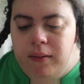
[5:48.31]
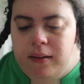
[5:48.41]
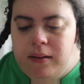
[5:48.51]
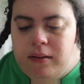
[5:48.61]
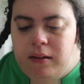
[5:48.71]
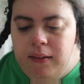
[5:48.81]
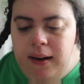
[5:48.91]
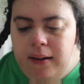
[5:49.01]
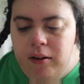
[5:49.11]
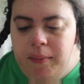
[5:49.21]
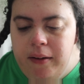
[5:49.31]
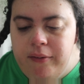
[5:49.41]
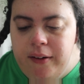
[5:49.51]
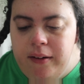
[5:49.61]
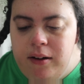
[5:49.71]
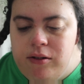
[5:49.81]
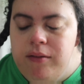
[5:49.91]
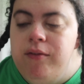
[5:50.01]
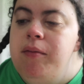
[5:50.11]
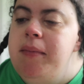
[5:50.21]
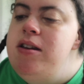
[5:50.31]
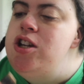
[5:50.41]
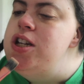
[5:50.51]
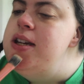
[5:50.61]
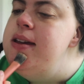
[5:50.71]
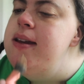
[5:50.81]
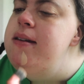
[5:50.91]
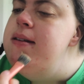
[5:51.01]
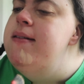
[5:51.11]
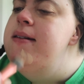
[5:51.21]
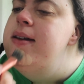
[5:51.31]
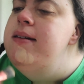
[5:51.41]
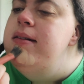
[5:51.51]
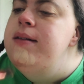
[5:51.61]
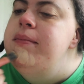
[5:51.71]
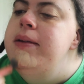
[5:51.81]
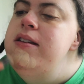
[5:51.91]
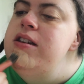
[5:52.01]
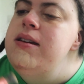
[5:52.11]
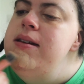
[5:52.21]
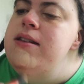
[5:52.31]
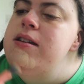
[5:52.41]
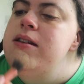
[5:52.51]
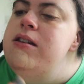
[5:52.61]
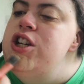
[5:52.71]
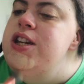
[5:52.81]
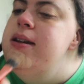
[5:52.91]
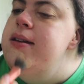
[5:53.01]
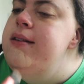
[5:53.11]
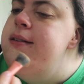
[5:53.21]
Let's do a little bit of foundation for my chin. My chinny chin chin.